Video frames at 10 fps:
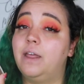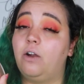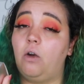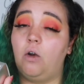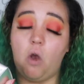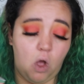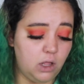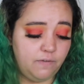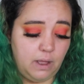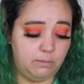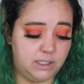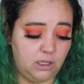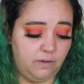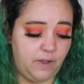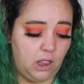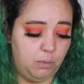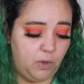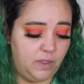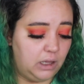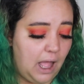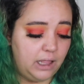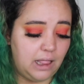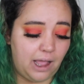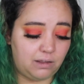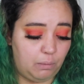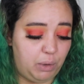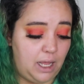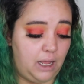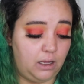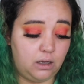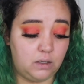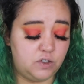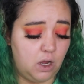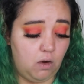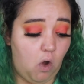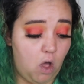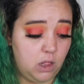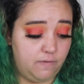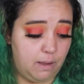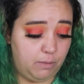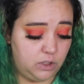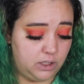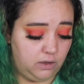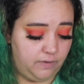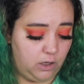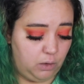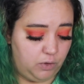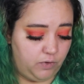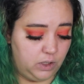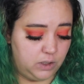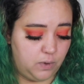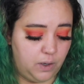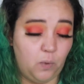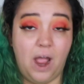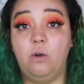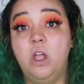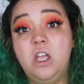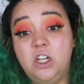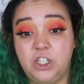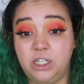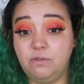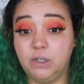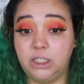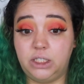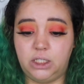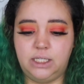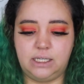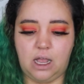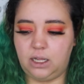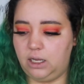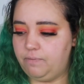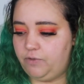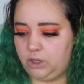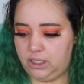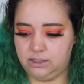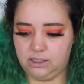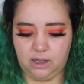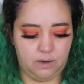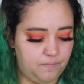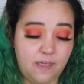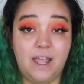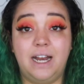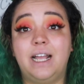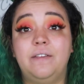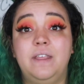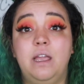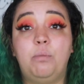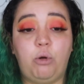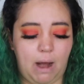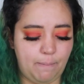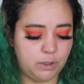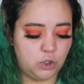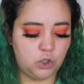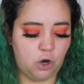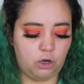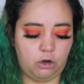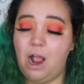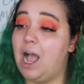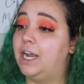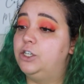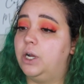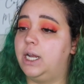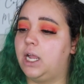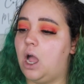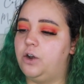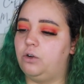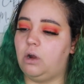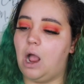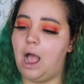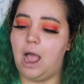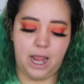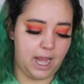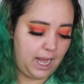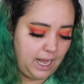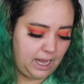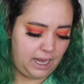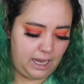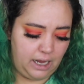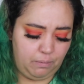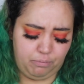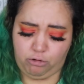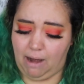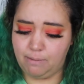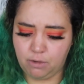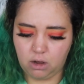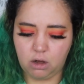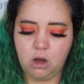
there are all of them still available. The lilac, the pink, so all of them are still available for this one. Wow, she did really good stocking up for these then. And then I got the Prep Starter Hydrating Under Eye Primer.